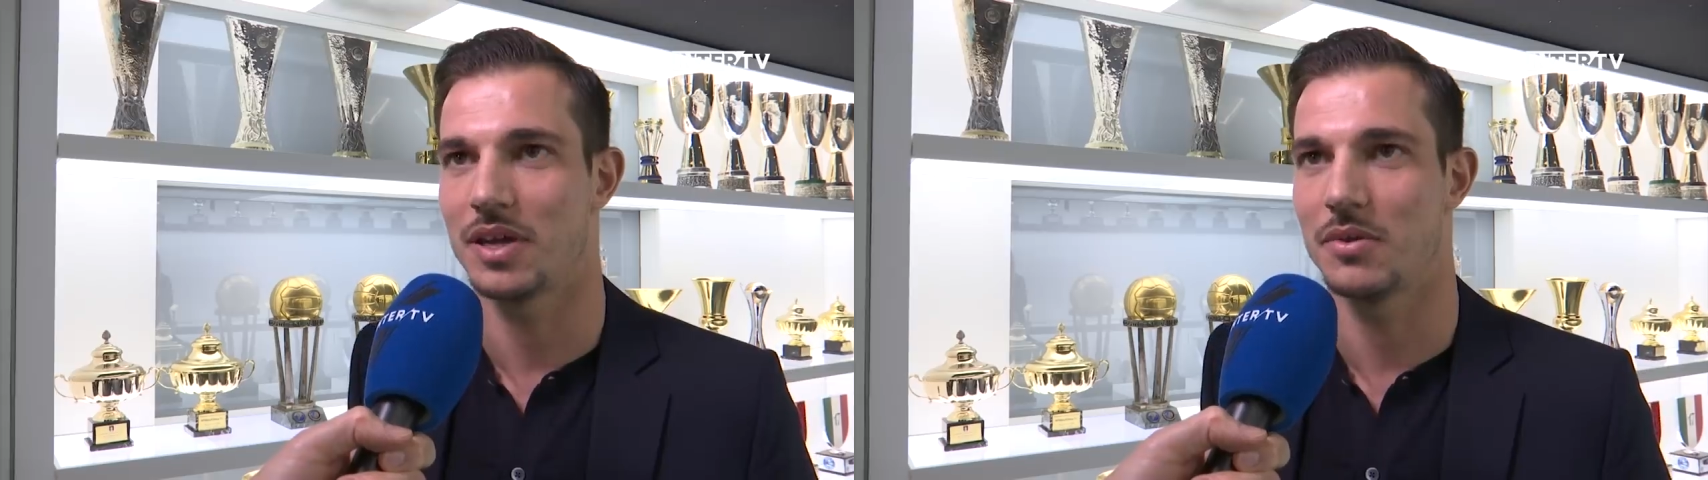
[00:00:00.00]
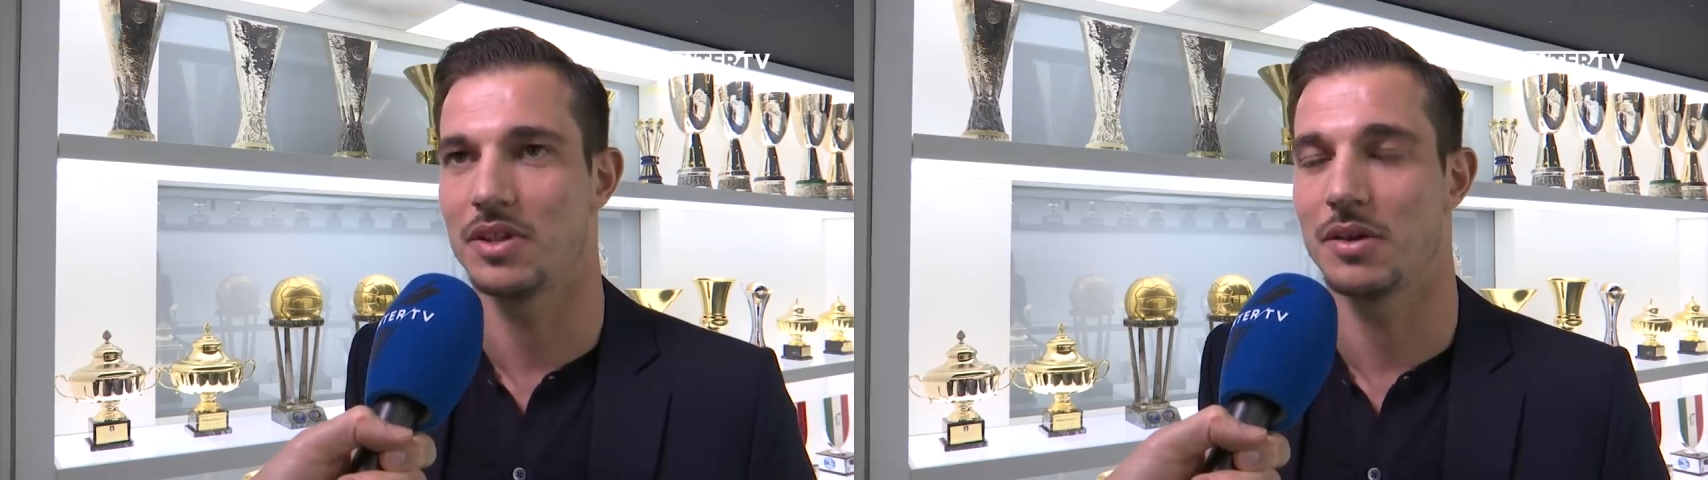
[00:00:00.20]

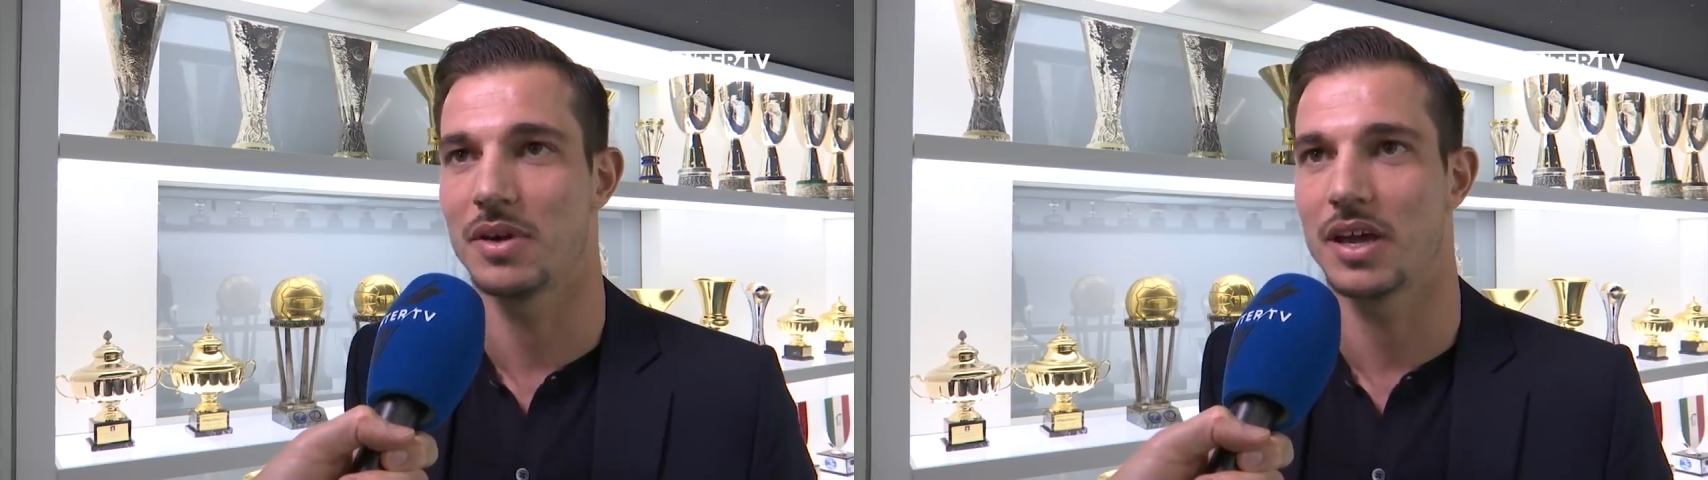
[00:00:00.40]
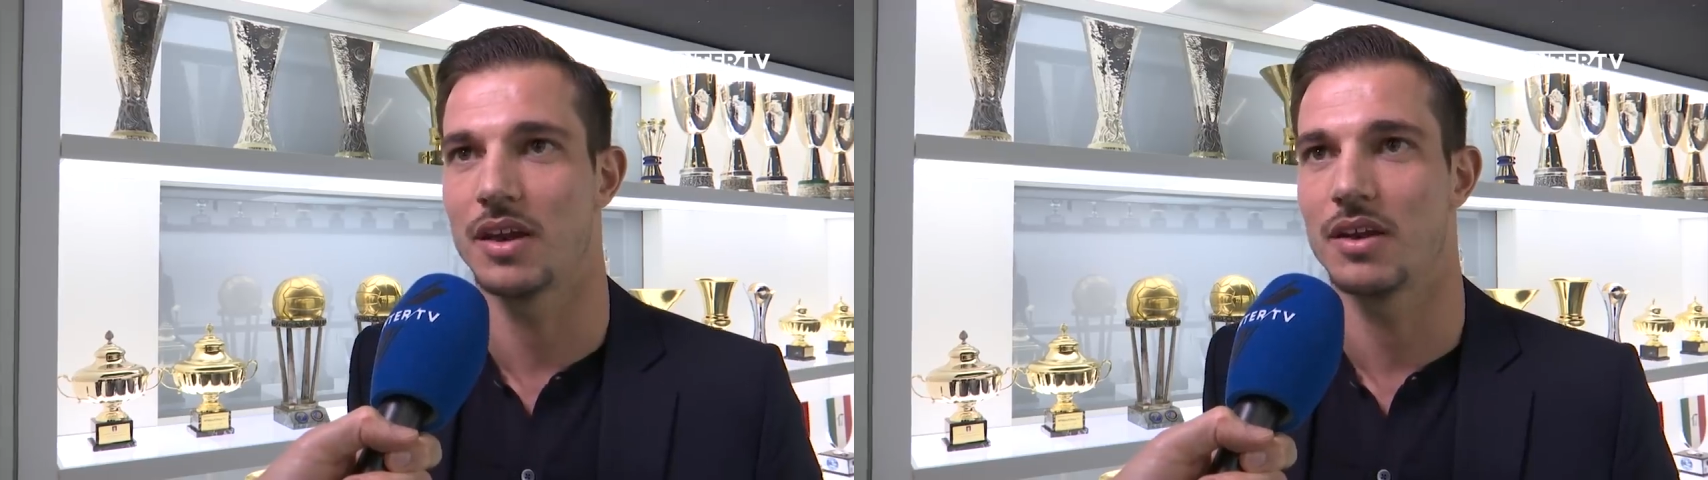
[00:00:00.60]
play with
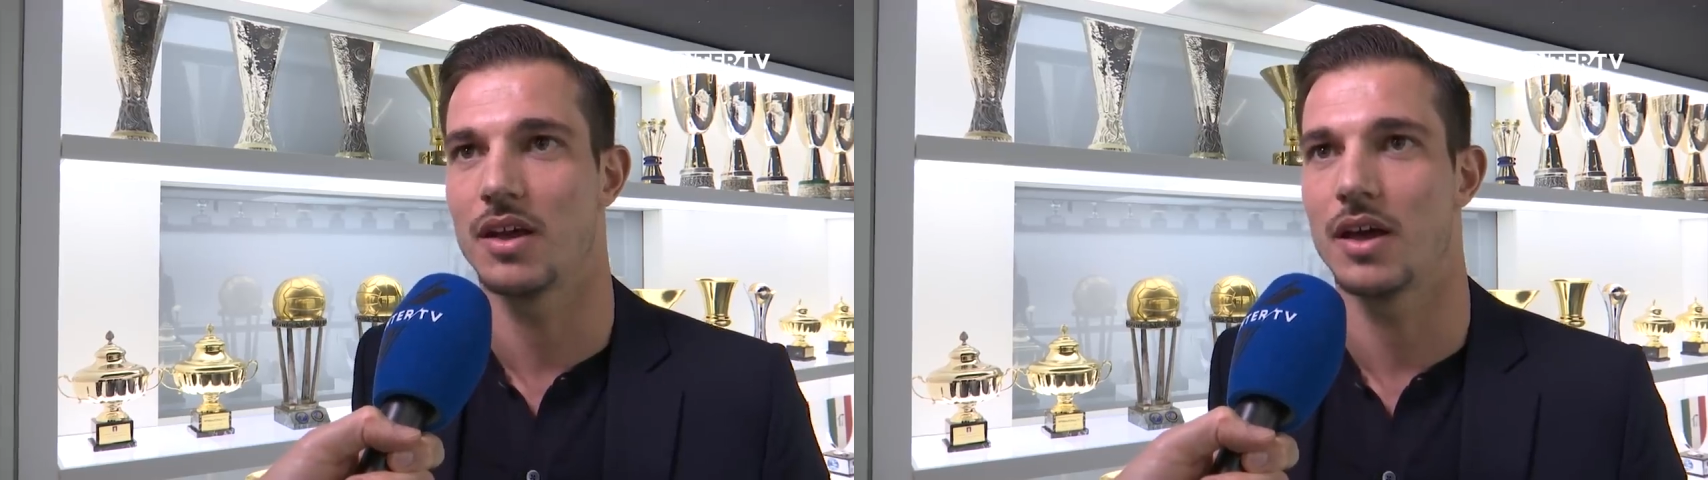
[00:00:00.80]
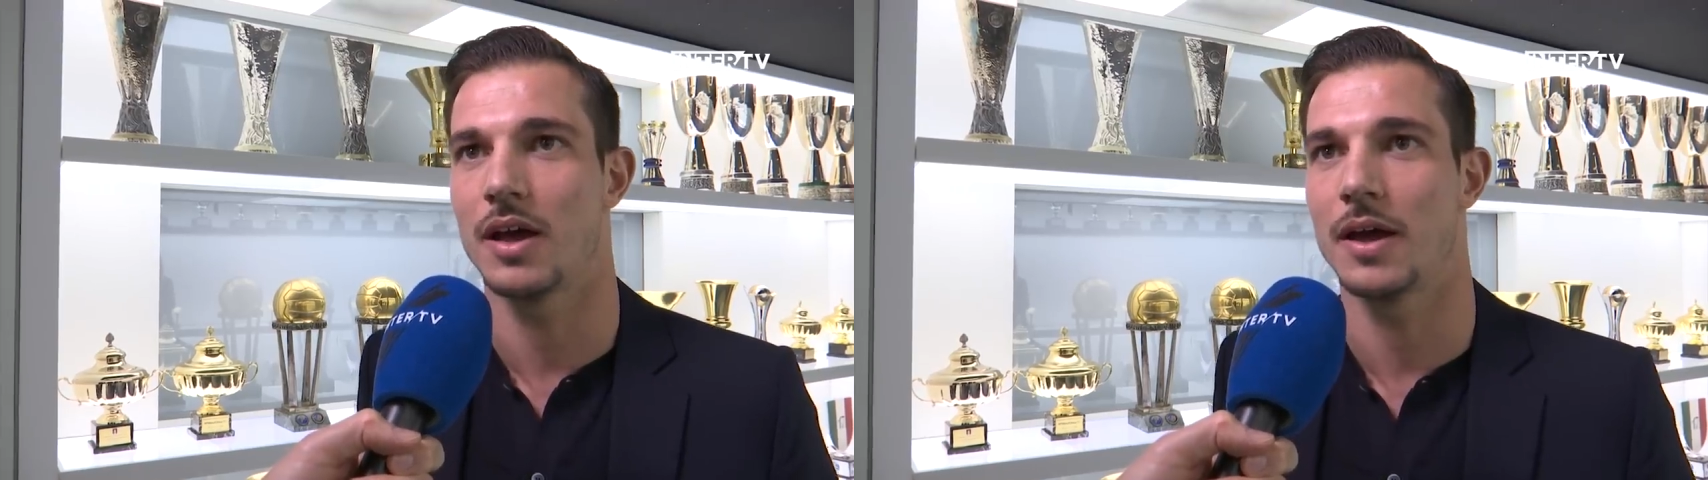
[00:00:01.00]
him again.
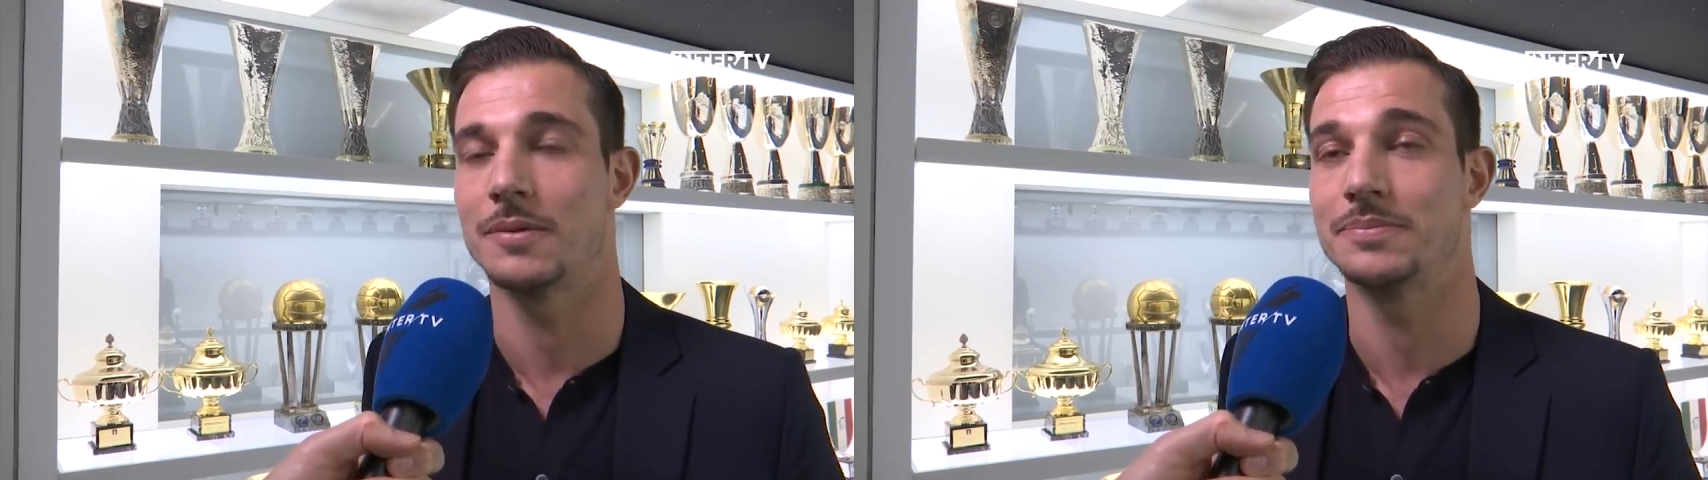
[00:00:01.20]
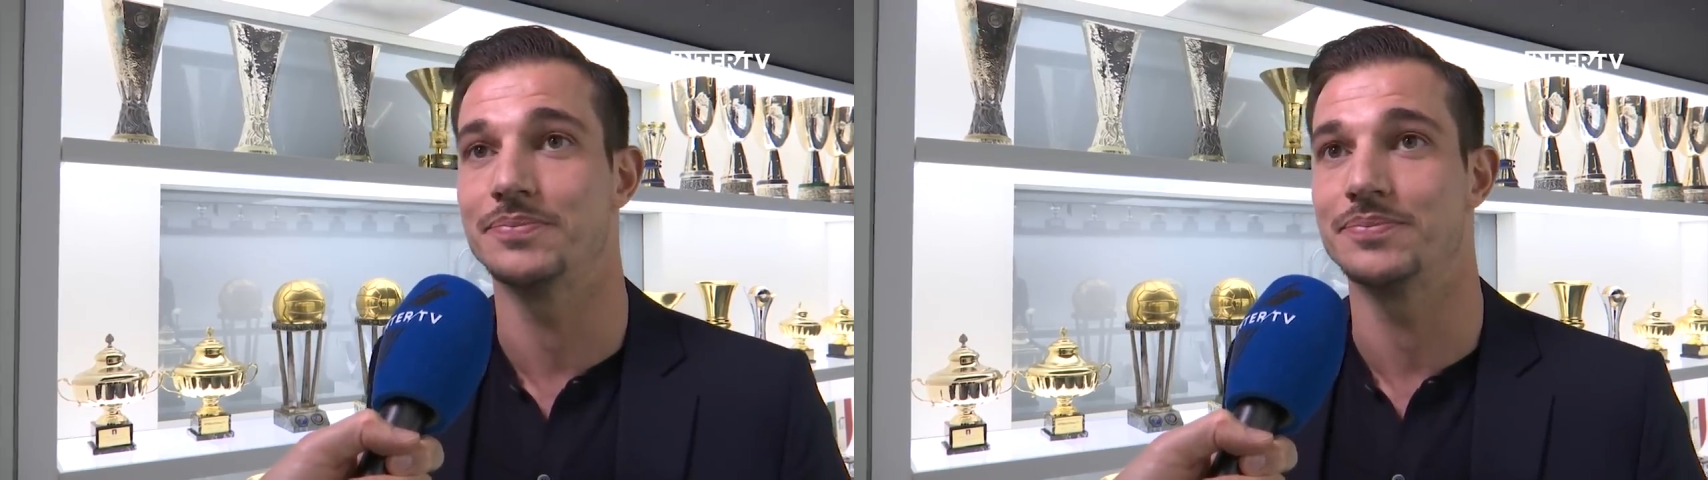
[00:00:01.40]

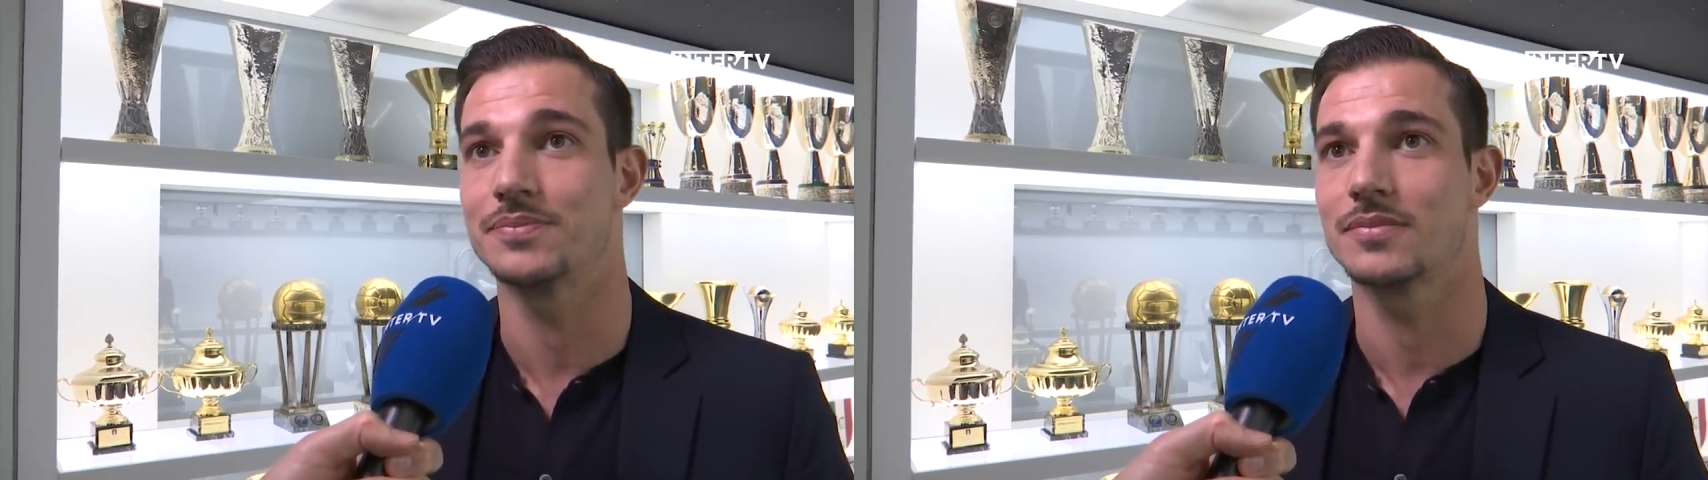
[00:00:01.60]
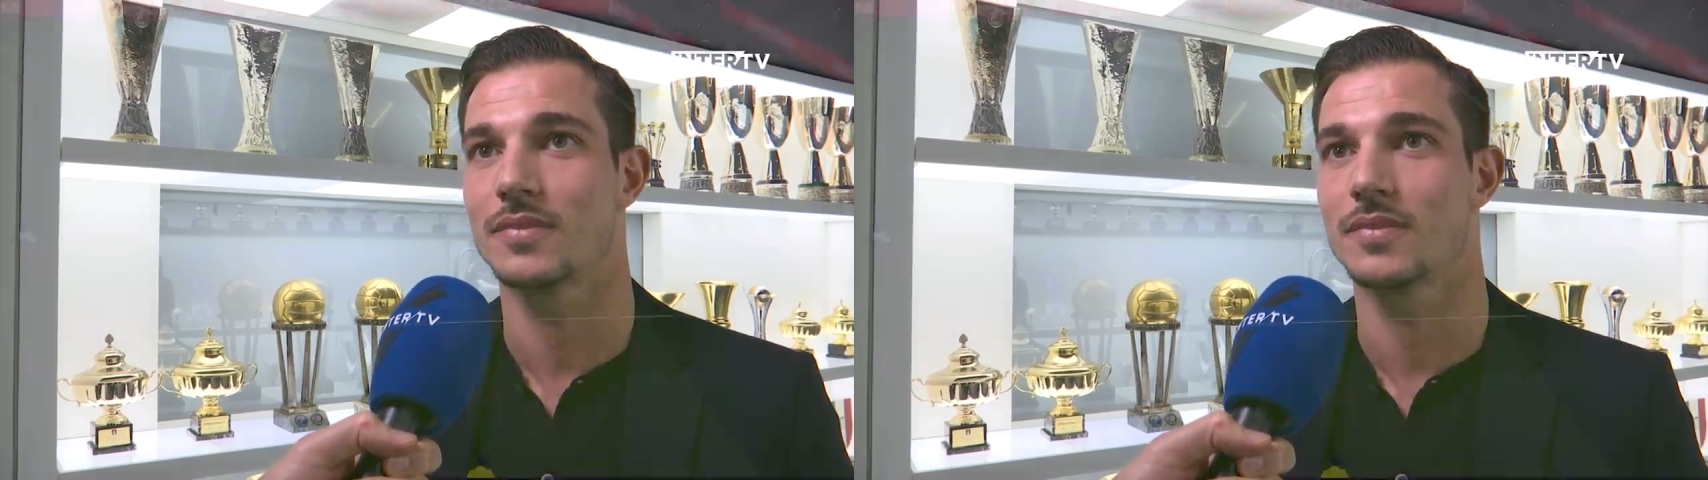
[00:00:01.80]
Um,